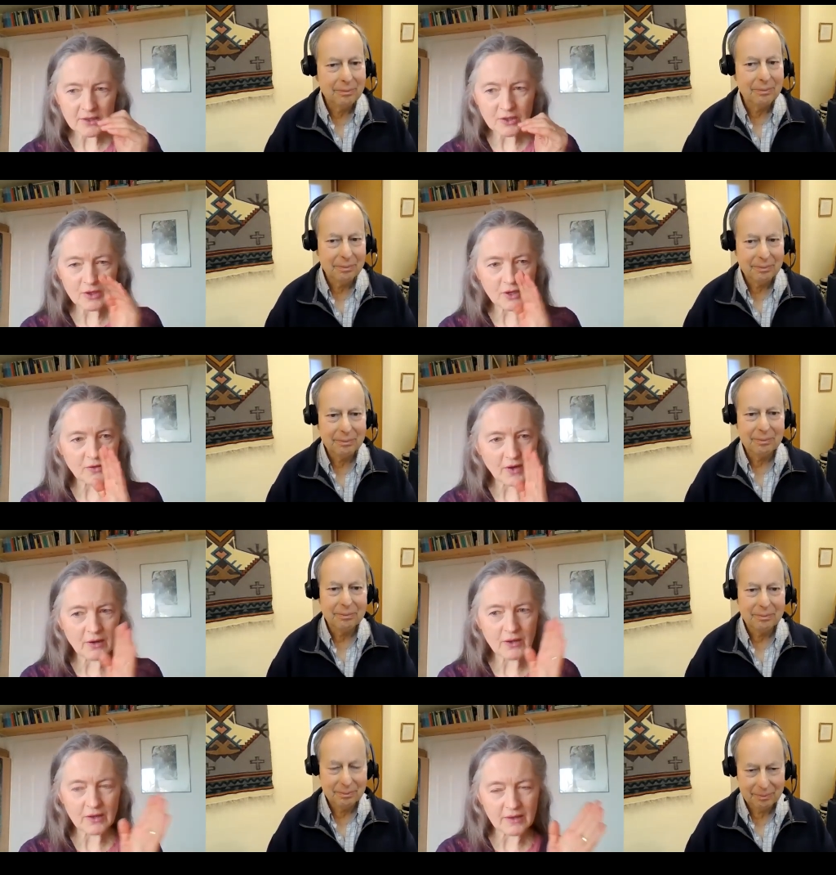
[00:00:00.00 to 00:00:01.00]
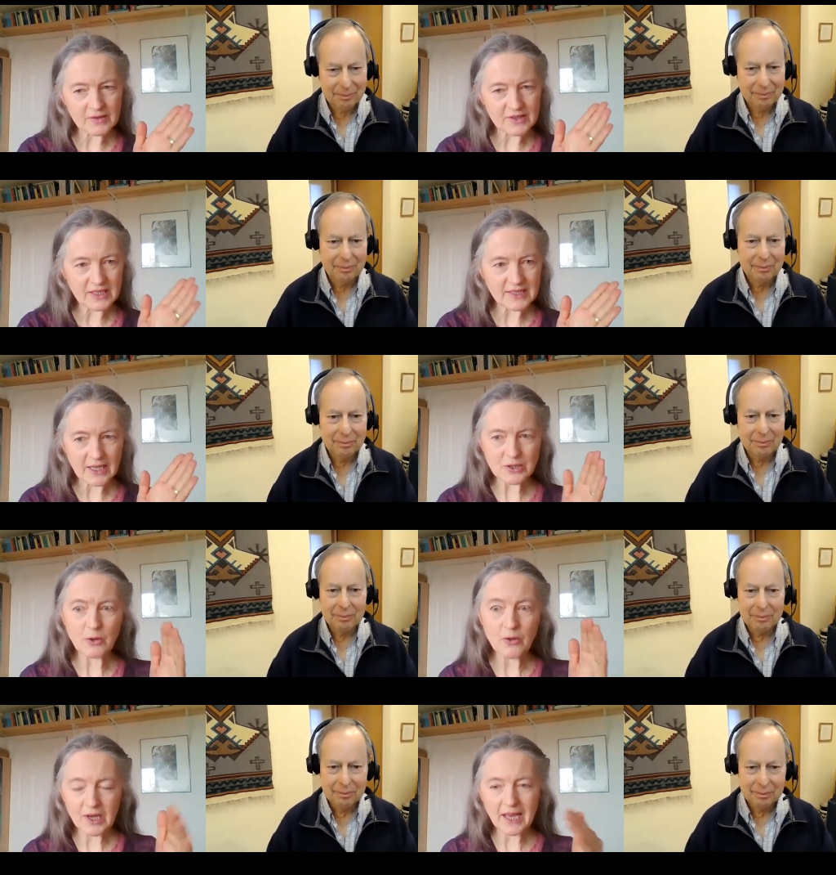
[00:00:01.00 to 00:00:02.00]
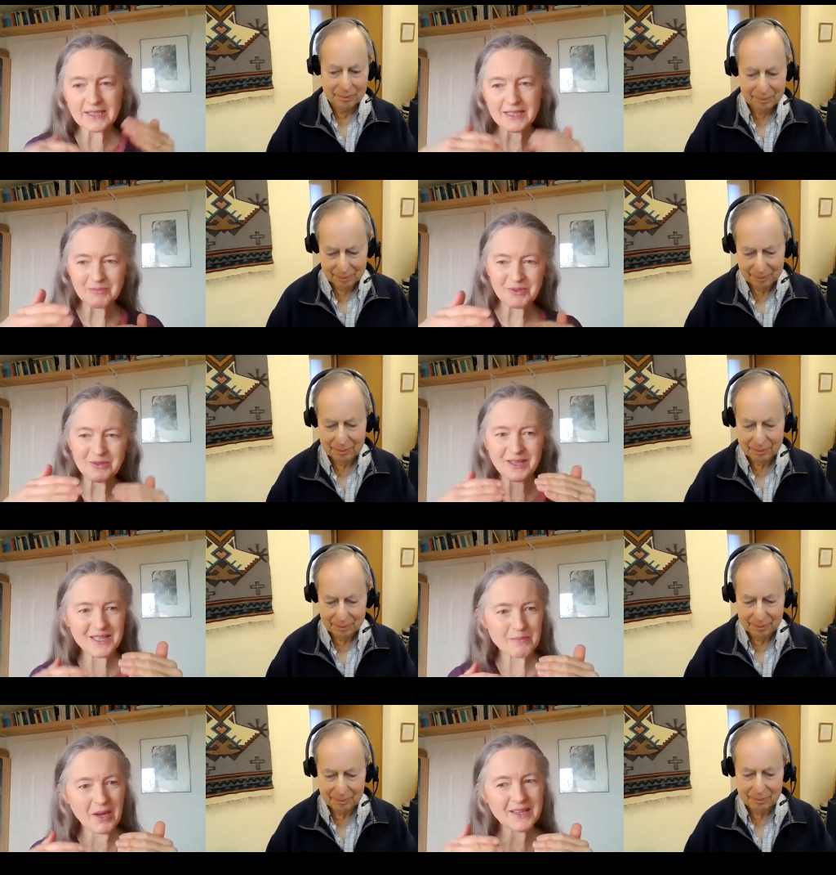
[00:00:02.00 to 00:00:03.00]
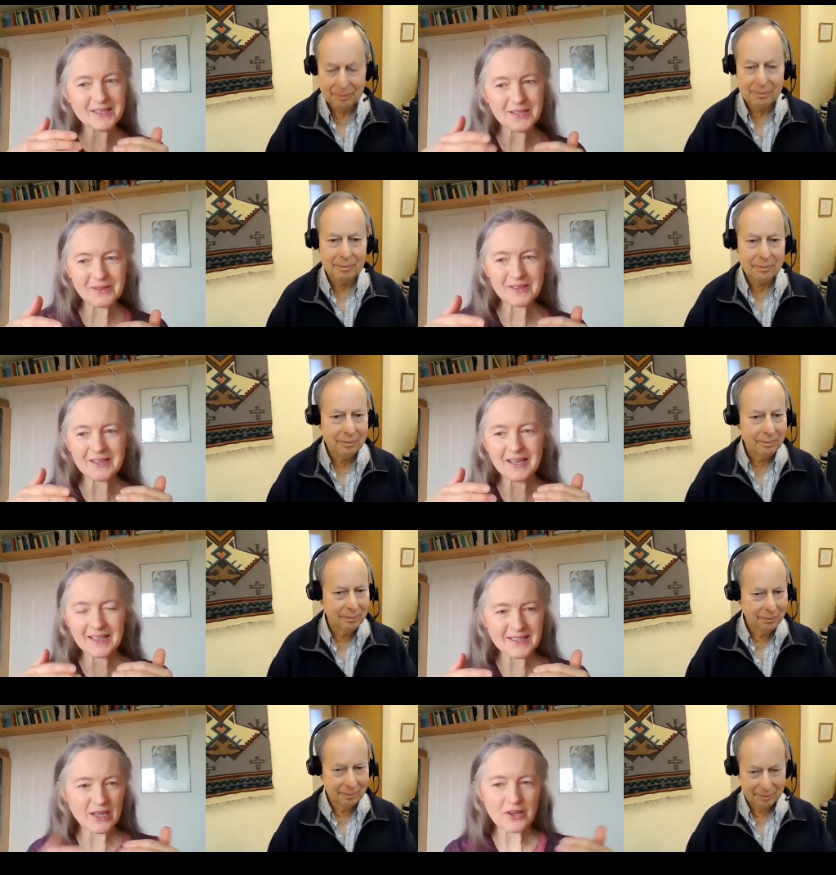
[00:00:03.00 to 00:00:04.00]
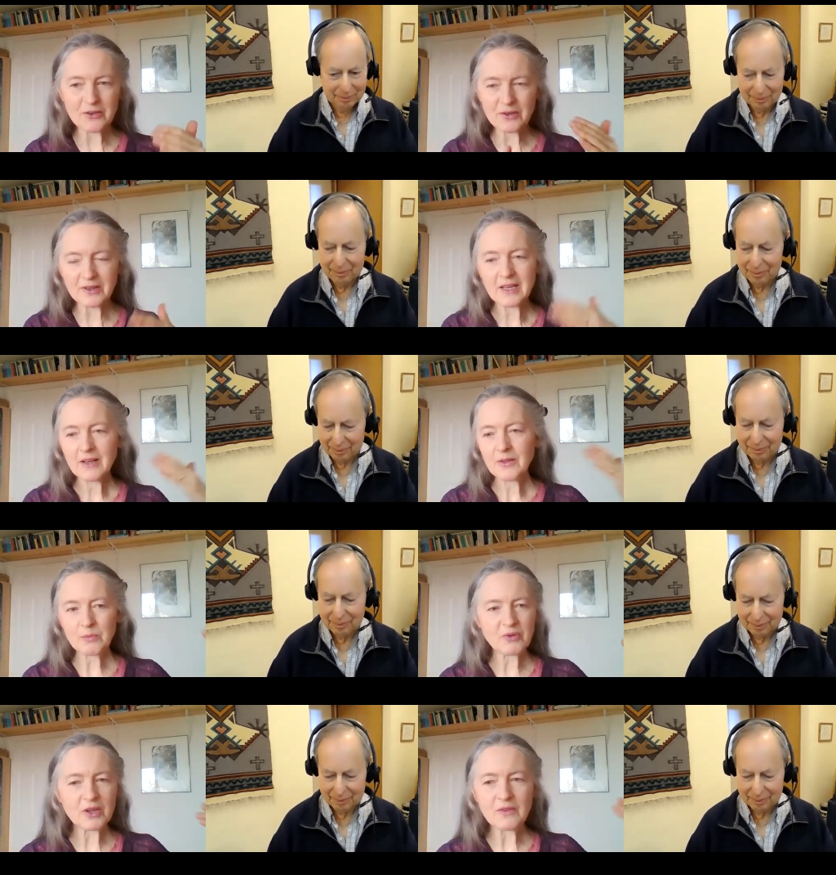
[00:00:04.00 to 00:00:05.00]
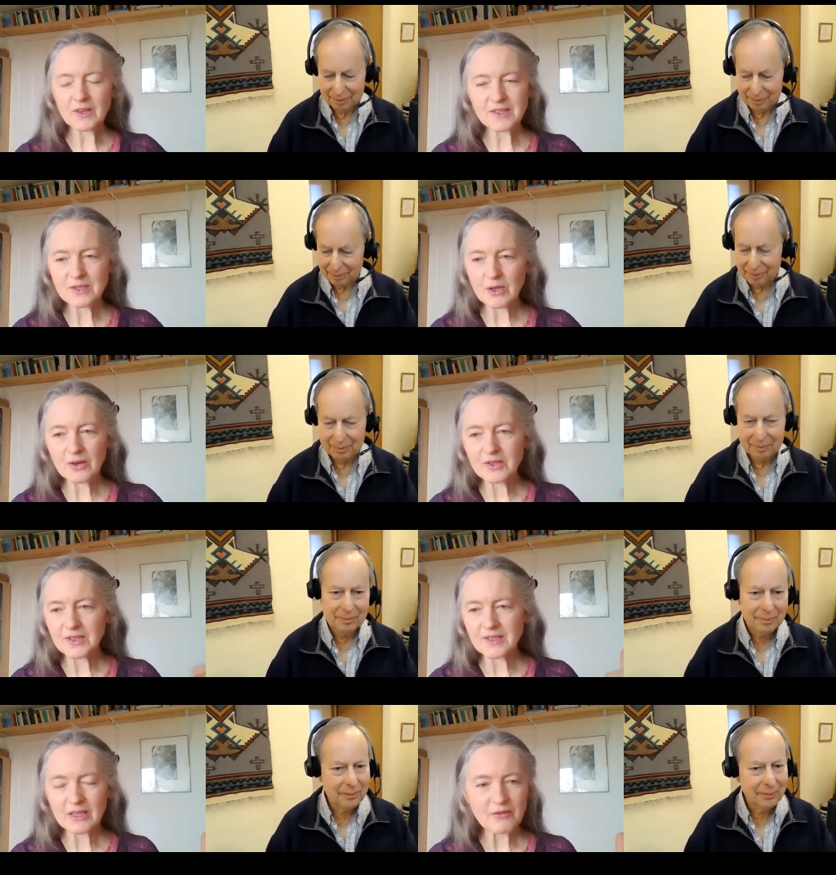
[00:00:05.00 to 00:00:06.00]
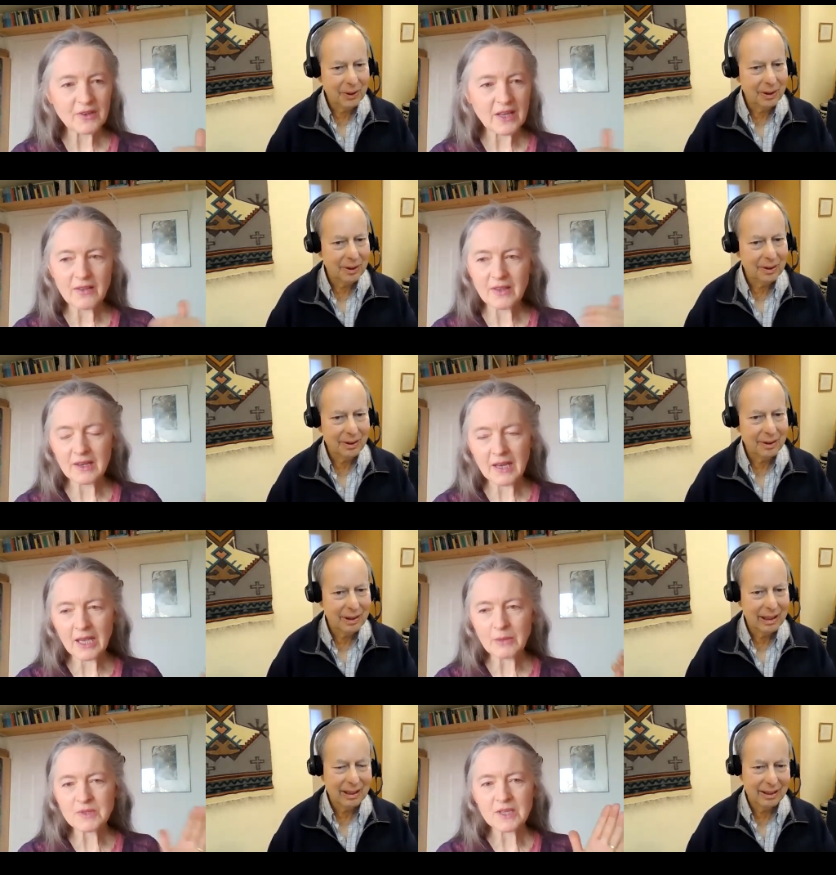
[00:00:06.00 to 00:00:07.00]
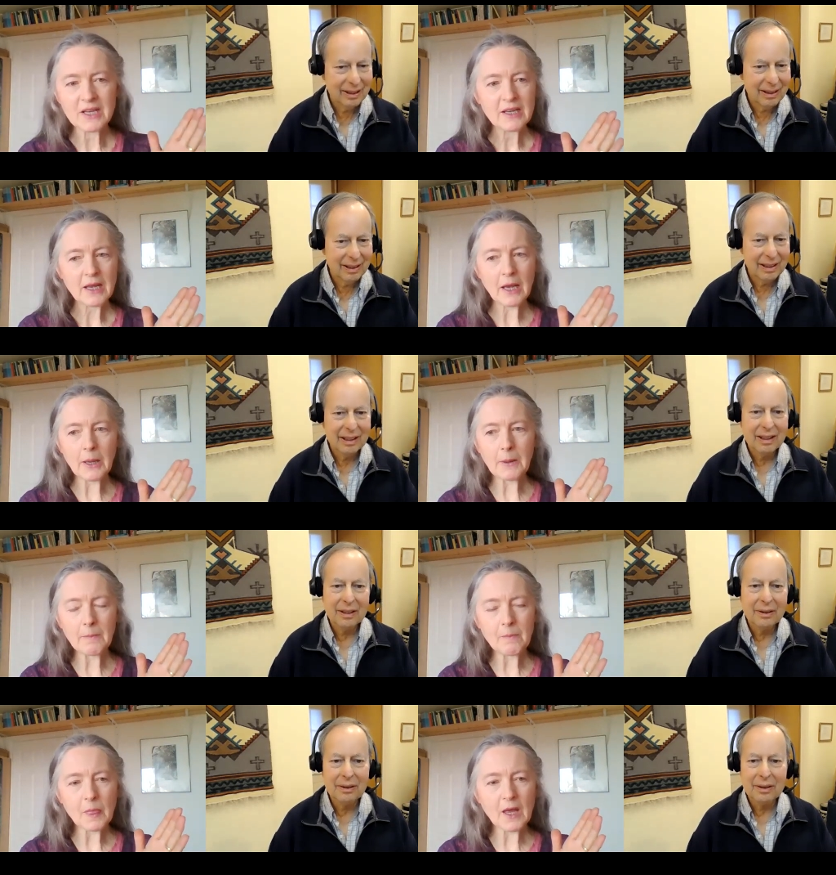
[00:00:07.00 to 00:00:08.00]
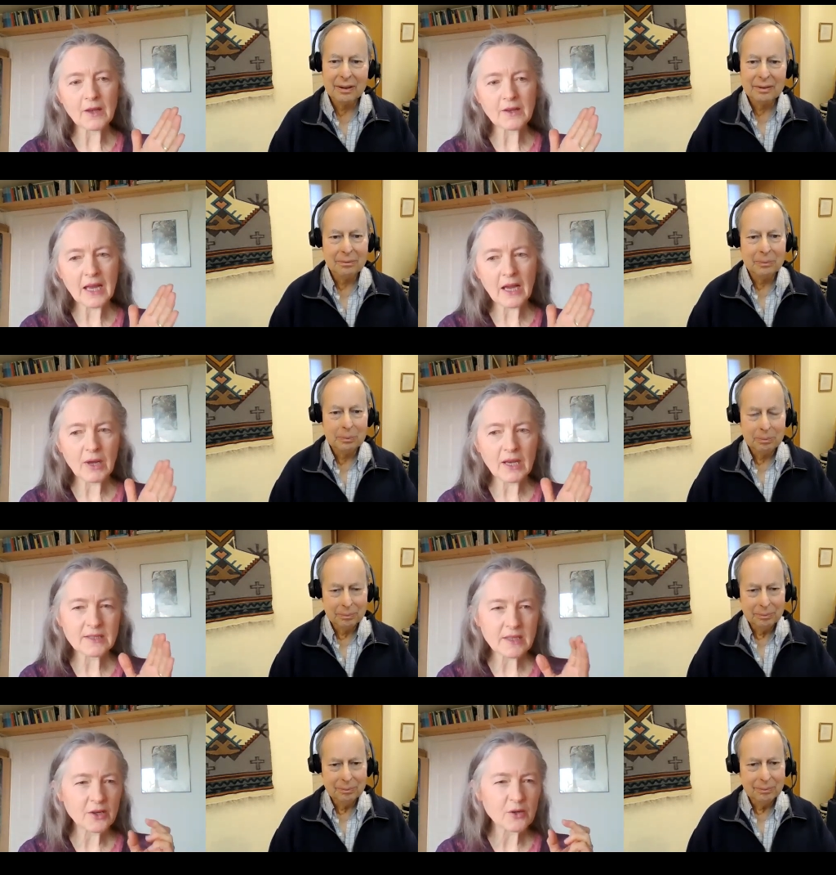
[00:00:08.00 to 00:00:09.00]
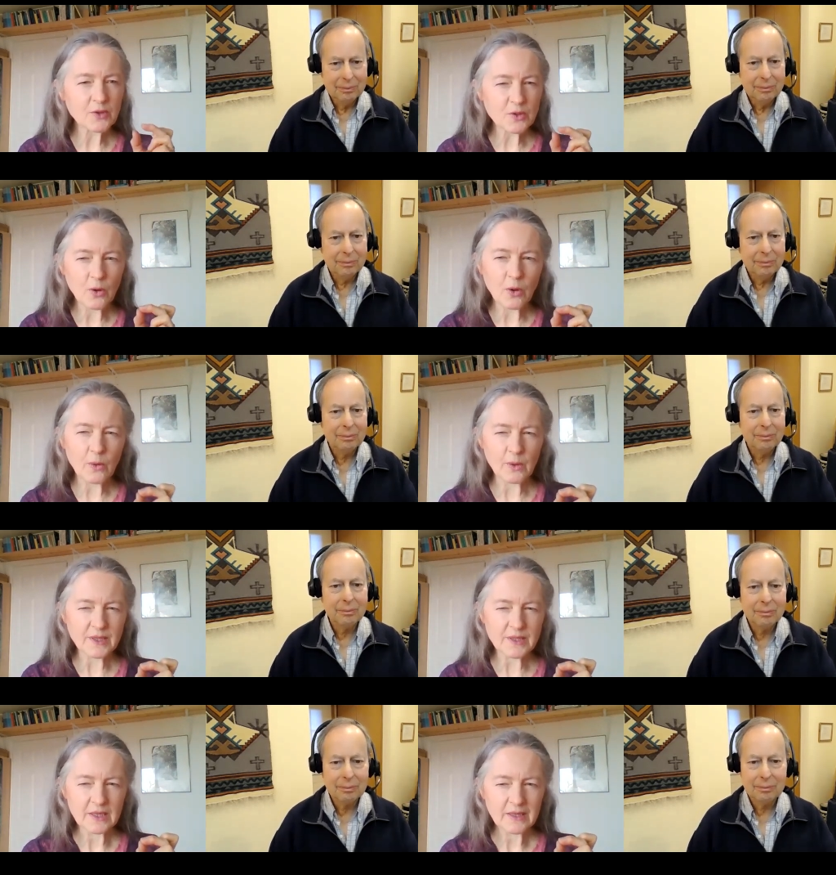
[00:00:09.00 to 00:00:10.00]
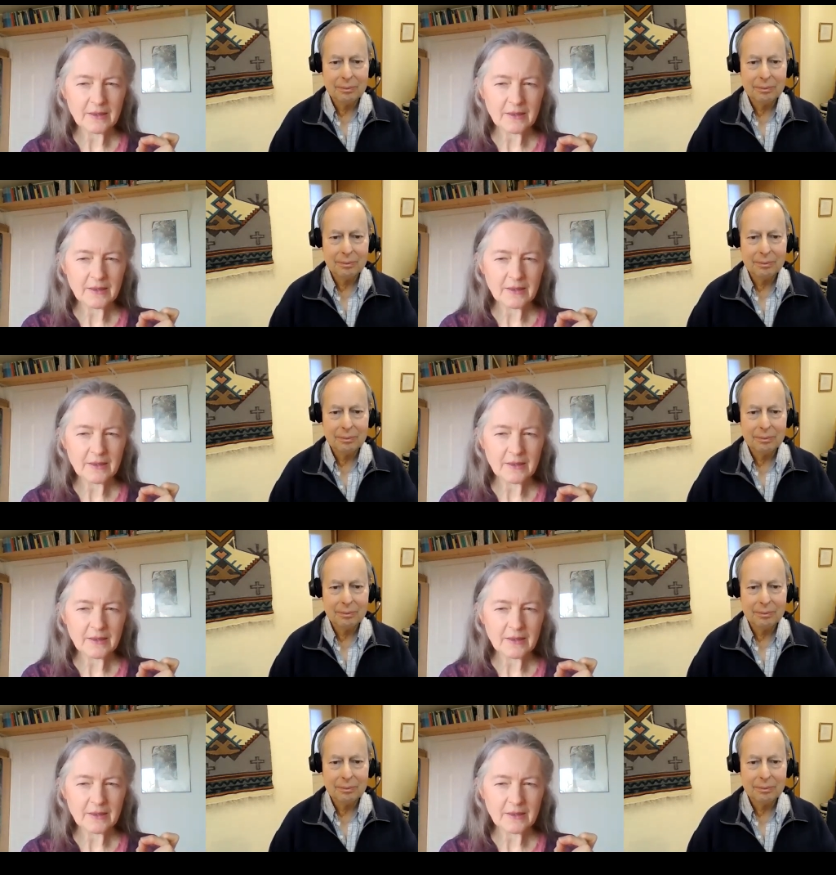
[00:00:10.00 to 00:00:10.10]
Speaker 1: you know, very details all the letters between Spicer and Alexander and the previous doctors, and forget their names, um, and how Alexander was always,